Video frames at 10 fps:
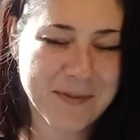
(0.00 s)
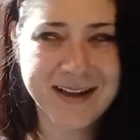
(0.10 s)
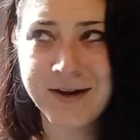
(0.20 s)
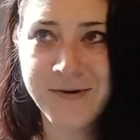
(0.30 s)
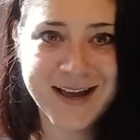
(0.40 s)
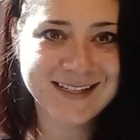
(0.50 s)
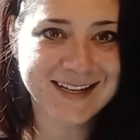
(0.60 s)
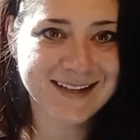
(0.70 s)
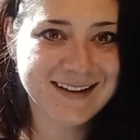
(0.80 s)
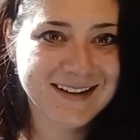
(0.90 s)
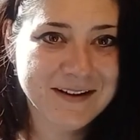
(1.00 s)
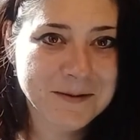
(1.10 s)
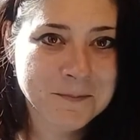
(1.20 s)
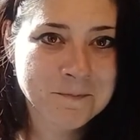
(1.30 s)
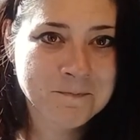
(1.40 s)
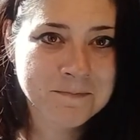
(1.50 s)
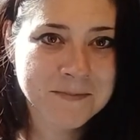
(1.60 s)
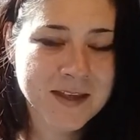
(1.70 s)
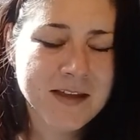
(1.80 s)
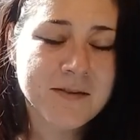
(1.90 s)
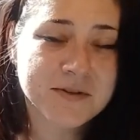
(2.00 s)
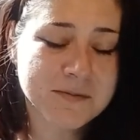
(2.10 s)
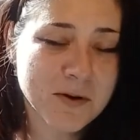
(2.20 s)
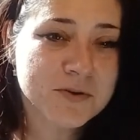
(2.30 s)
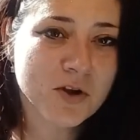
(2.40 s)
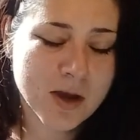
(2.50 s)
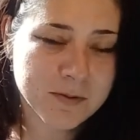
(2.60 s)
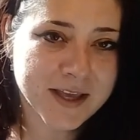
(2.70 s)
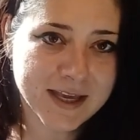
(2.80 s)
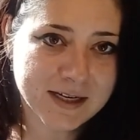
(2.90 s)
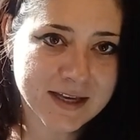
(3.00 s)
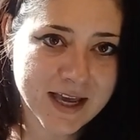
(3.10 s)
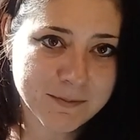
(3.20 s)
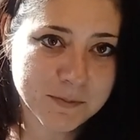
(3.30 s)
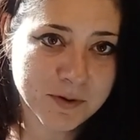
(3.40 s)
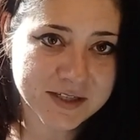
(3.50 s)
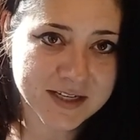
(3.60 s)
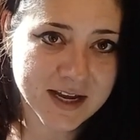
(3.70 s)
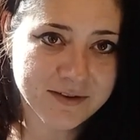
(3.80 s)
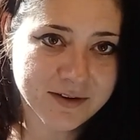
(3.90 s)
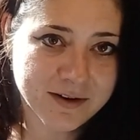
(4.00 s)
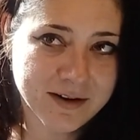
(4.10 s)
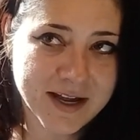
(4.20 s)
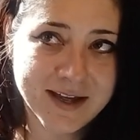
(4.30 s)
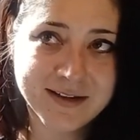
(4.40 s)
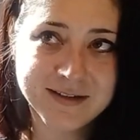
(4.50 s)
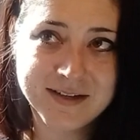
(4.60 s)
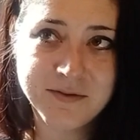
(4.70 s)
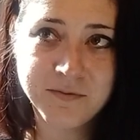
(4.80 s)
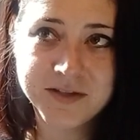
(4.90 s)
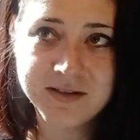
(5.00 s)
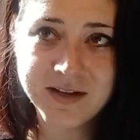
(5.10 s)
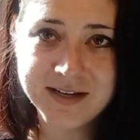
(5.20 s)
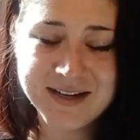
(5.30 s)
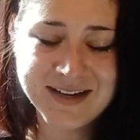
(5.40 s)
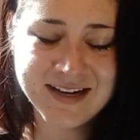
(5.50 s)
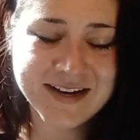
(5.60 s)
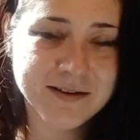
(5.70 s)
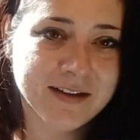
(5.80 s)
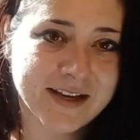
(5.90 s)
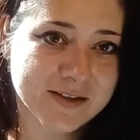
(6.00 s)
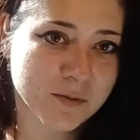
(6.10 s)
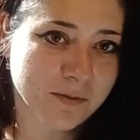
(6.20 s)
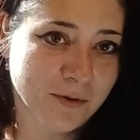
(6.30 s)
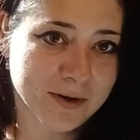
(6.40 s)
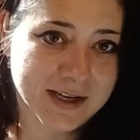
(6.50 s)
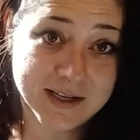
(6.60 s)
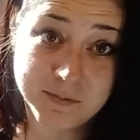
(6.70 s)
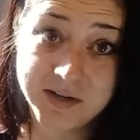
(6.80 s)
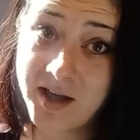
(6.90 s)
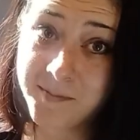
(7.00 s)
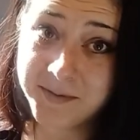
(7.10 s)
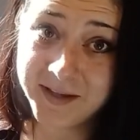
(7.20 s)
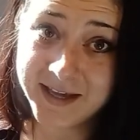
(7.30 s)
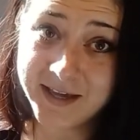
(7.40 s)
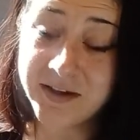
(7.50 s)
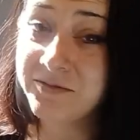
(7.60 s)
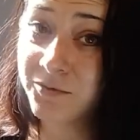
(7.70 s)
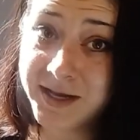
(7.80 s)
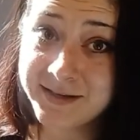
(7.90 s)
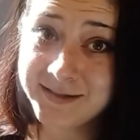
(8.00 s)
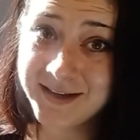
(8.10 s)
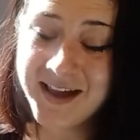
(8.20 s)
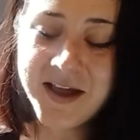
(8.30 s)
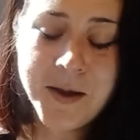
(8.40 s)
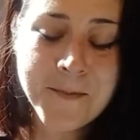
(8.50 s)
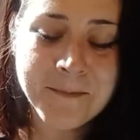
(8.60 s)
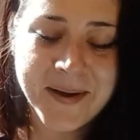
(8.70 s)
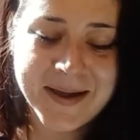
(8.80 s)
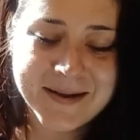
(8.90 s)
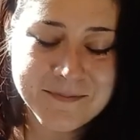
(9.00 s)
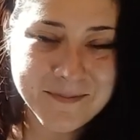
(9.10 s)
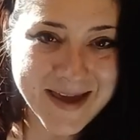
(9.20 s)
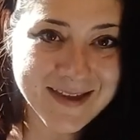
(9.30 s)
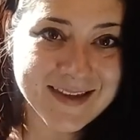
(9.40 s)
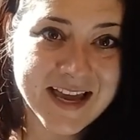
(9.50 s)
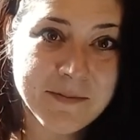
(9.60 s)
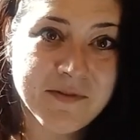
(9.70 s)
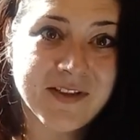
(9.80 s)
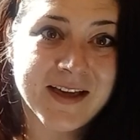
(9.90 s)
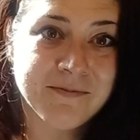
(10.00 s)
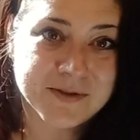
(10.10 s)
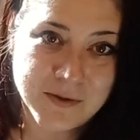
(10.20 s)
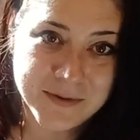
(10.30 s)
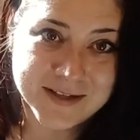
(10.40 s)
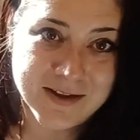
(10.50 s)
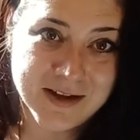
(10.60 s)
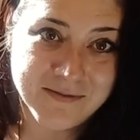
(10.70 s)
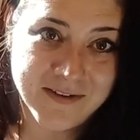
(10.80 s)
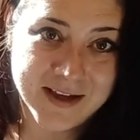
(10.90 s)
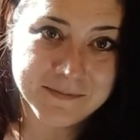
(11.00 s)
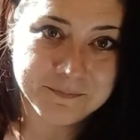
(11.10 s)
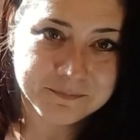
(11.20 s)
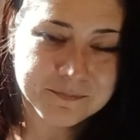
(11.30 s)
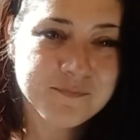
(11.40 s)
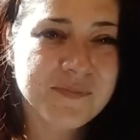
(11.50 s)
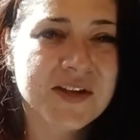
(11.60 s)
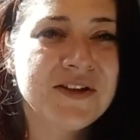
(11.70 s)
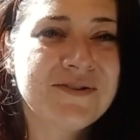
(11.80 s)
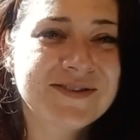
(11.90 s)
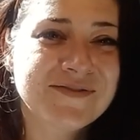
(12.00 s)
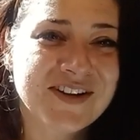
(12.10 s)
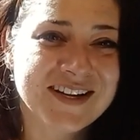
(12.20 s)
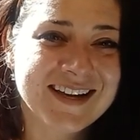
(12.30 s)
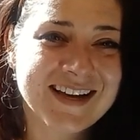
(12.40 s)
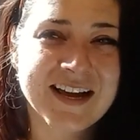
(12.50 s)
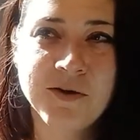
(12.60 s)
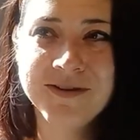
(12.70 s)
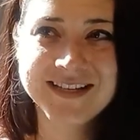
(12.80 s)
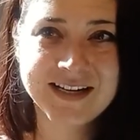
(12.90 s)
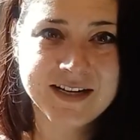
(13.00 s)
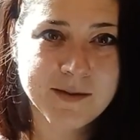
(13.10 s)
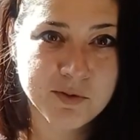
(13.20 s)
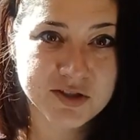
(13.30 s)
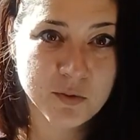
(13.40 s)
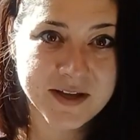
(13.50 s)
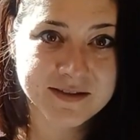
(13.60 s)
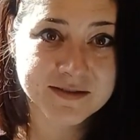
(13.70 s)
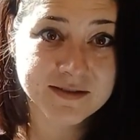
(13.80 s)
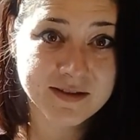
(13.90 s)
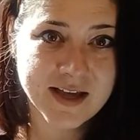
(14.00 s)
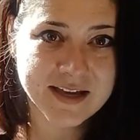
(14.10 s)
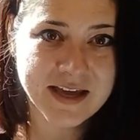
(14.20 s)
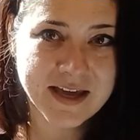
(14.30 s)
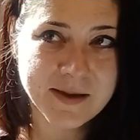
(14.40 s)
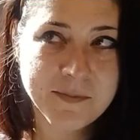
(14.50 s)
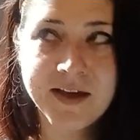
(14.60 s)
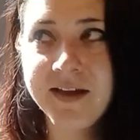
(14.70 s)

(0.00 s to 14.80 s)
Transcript: I know I did. It was the most complicated game to put together, and it was not nearly as rewarding as Monopoly and Risk. But man, the game of life was always a lot of fun. You know what's funny? I always ended up with twins in that game.